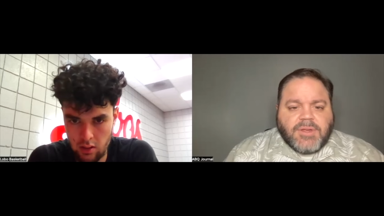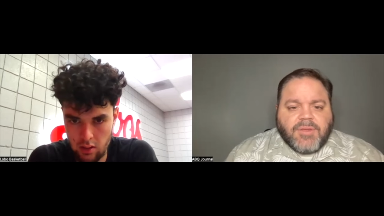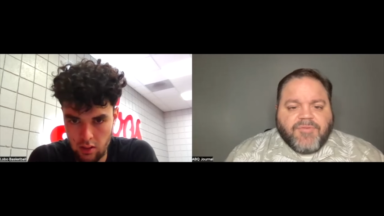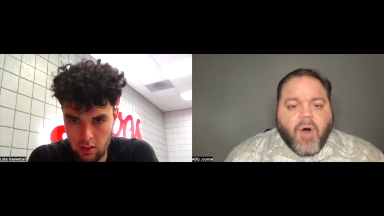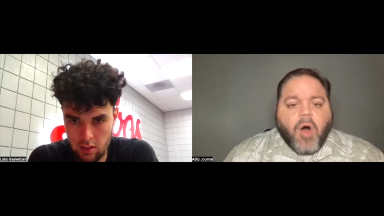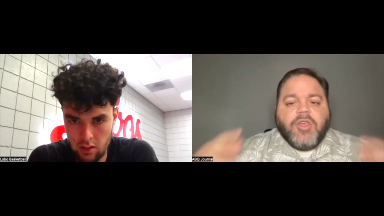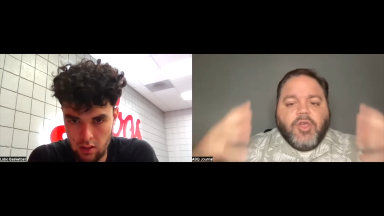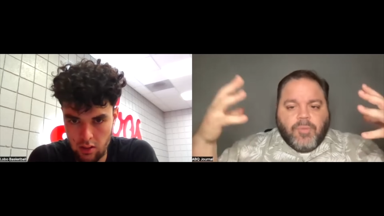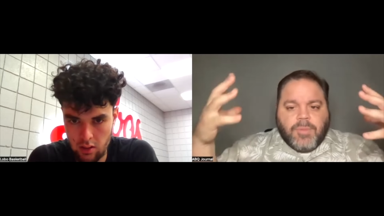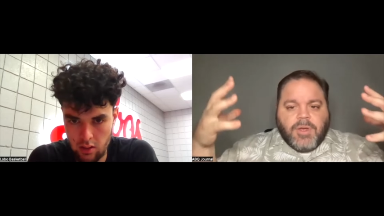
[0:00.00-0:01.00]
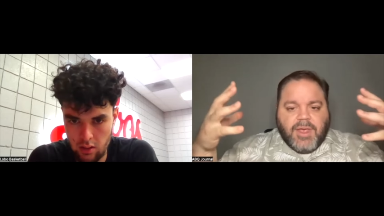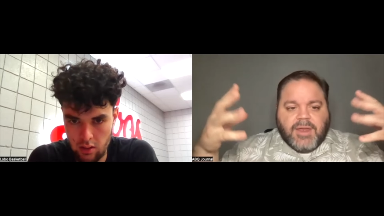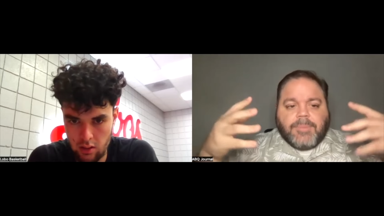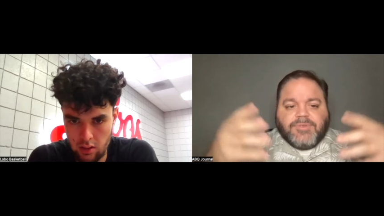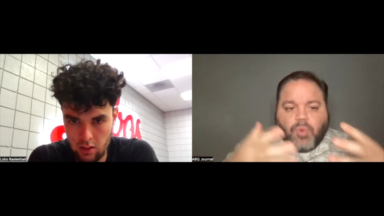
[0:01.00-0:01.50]
Speaker 1: did the volume
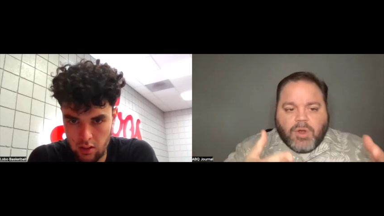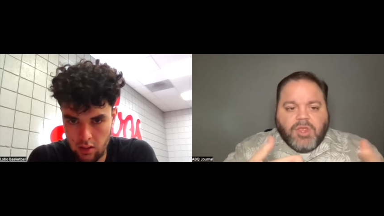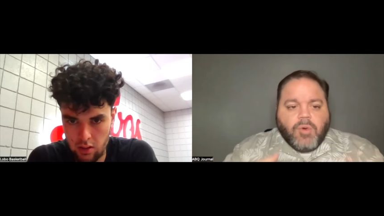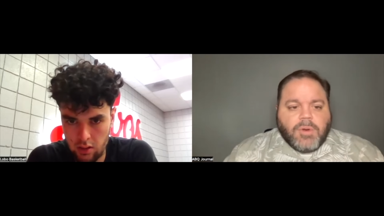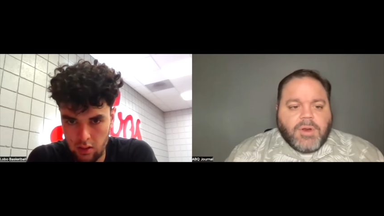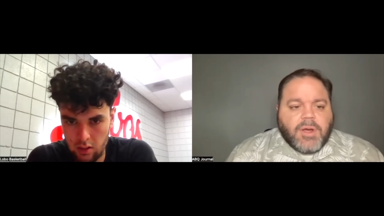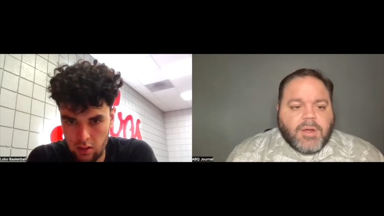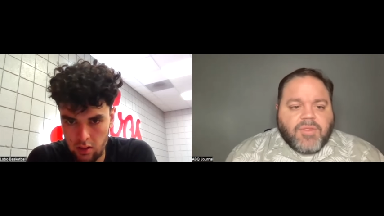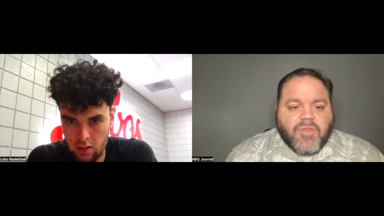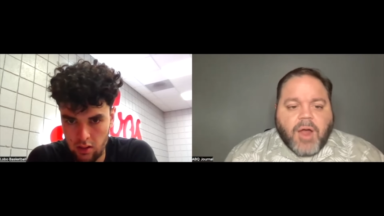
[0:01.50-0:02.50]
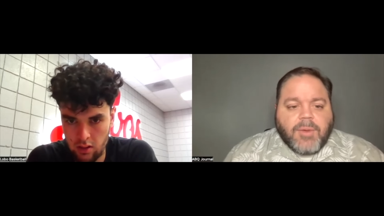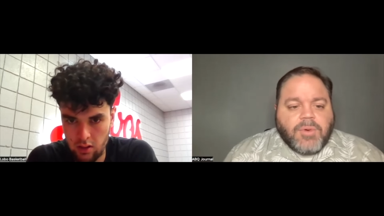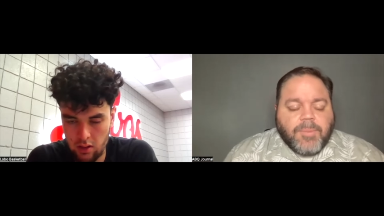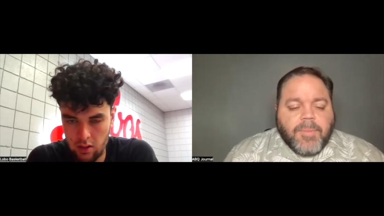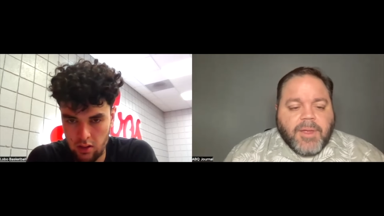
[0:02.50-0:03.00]
get up to what you had uh, thought
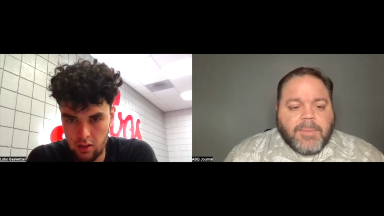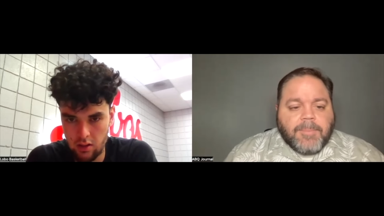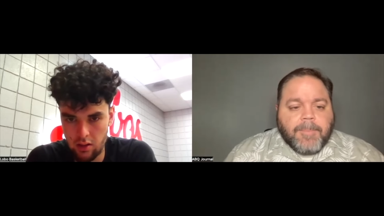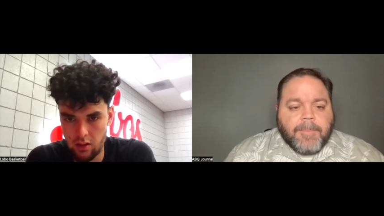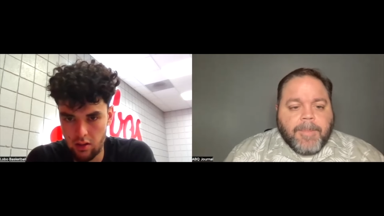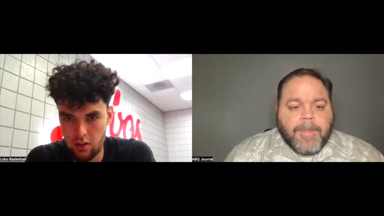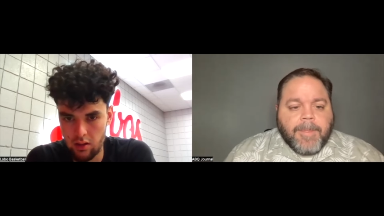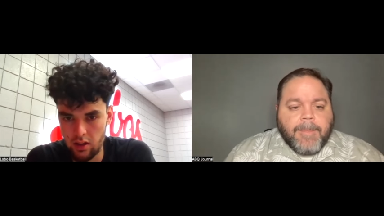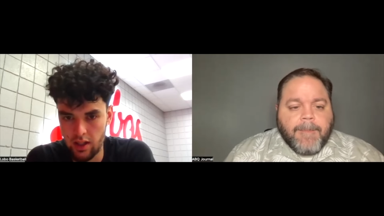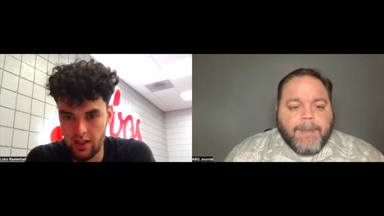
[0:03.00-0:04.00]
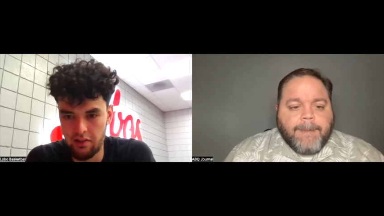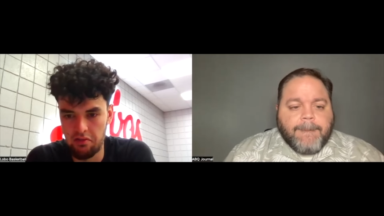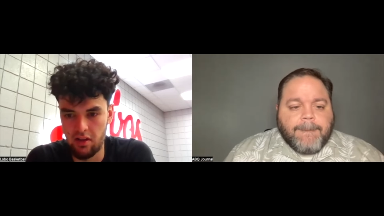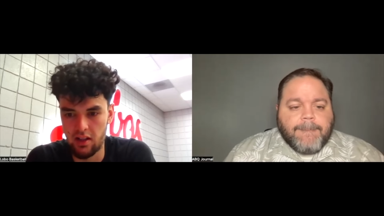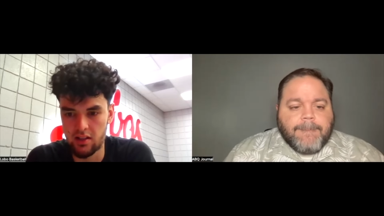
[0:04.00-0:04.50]
it would be?
Speaker 2: Yeah,
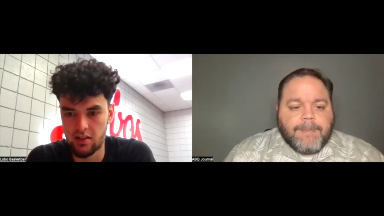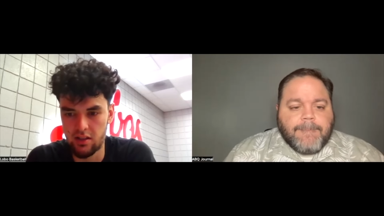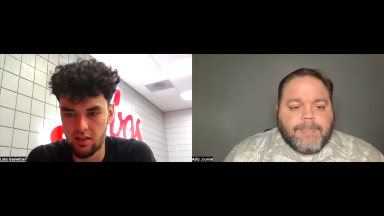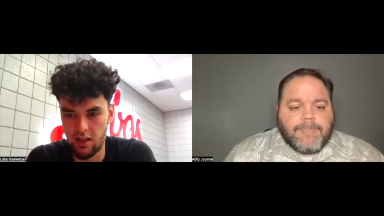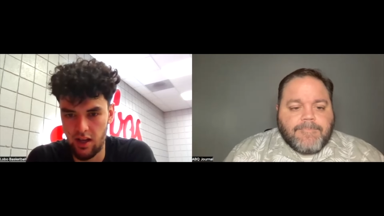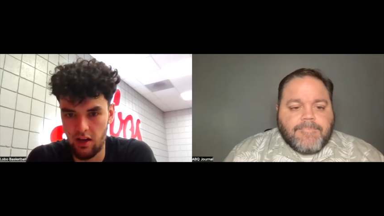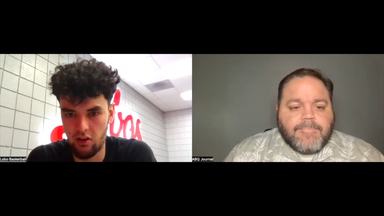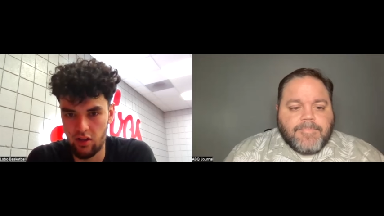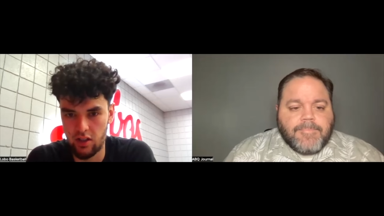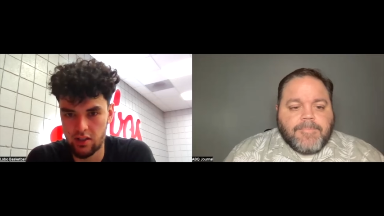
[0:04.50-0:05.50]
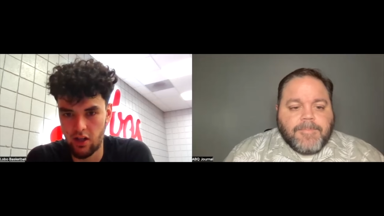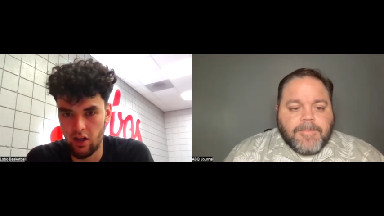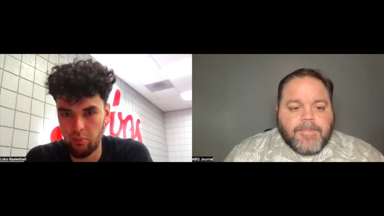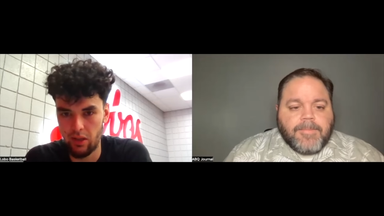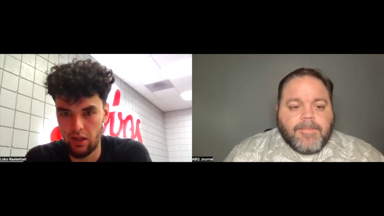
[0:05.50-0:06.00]
definitely. It's it's loud. It's
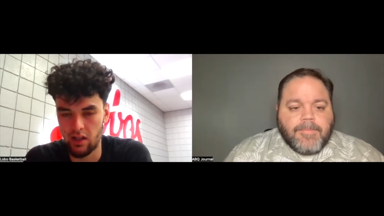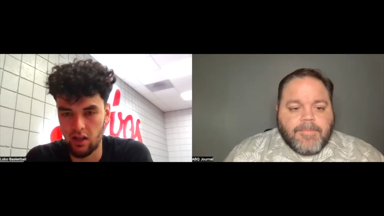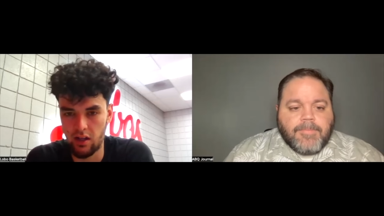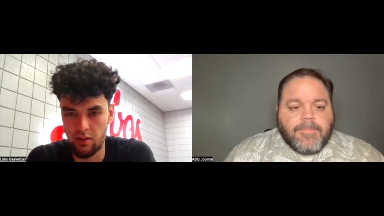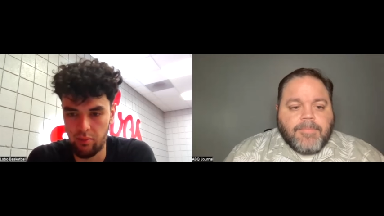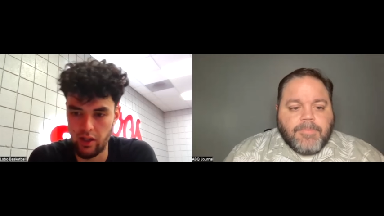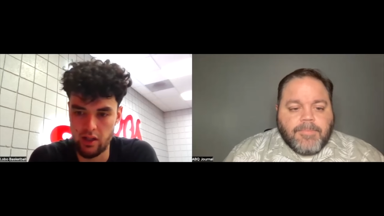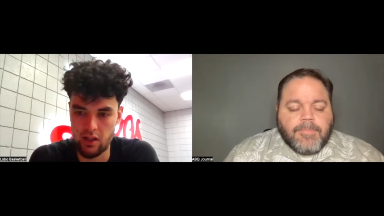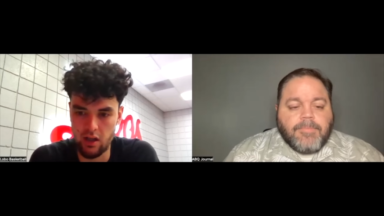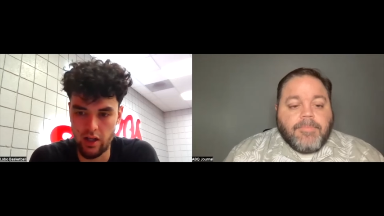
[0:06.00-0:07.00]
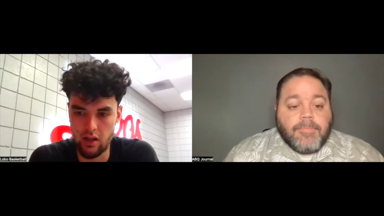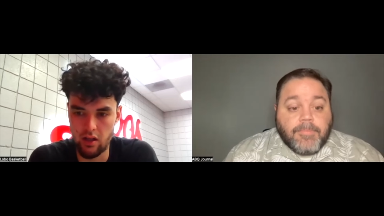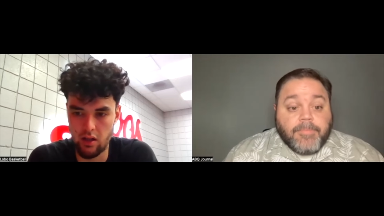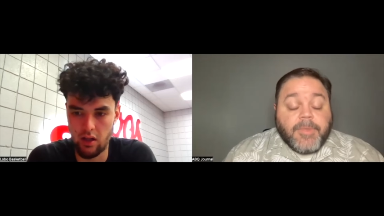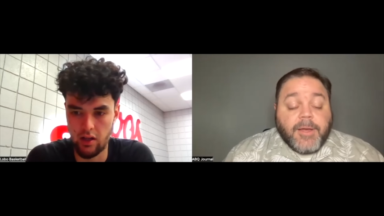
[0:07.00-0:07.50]
loud. I played in played in a lot
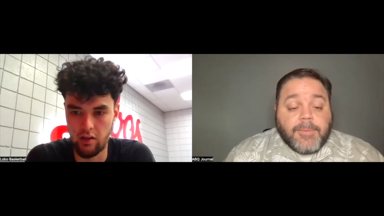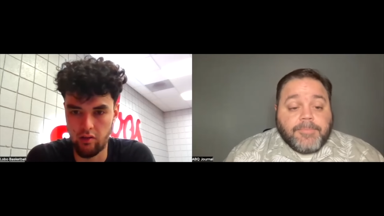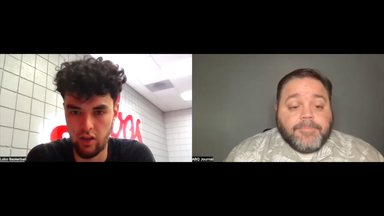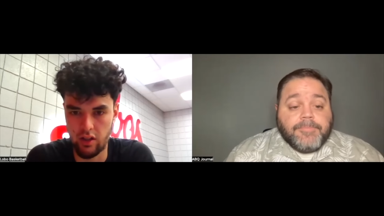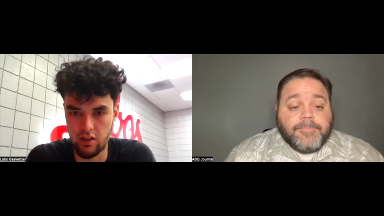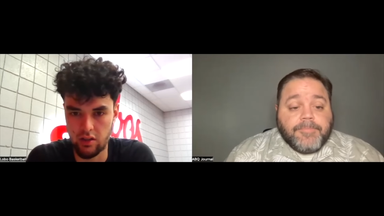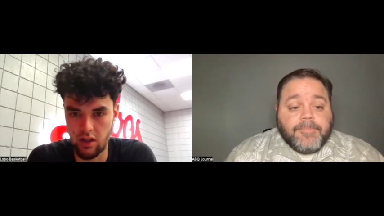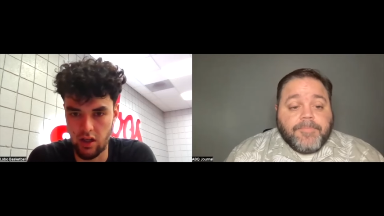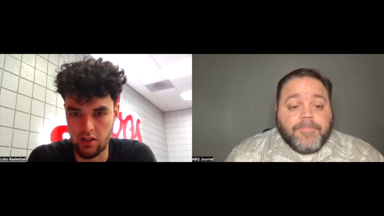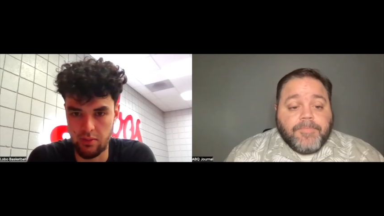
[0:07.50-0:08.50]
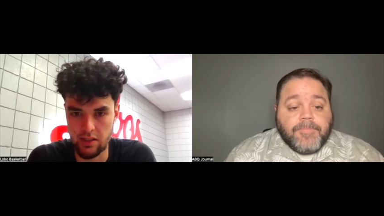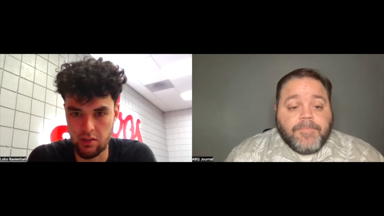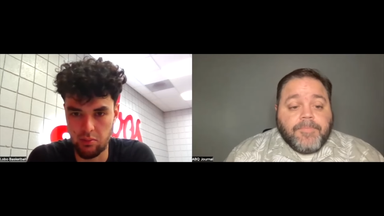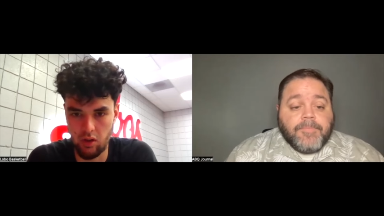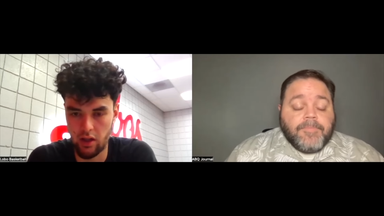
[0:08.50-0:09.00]
of lot of yeah. arenas in college
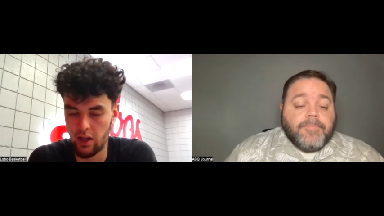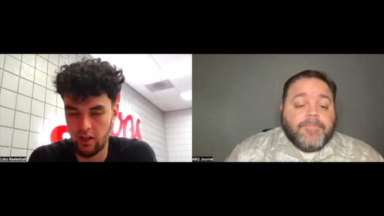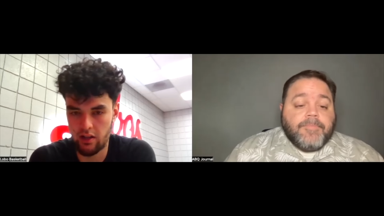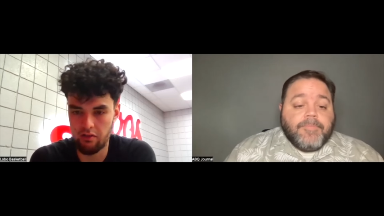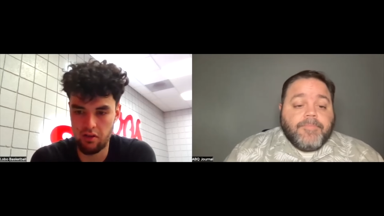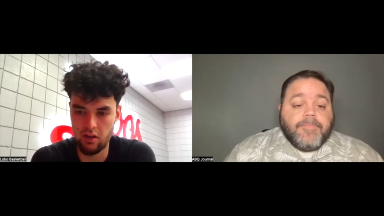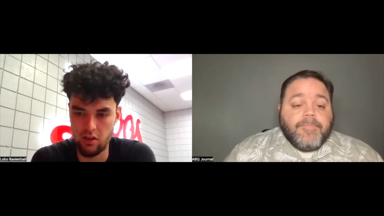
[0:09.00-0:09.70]
basketball, and I definitely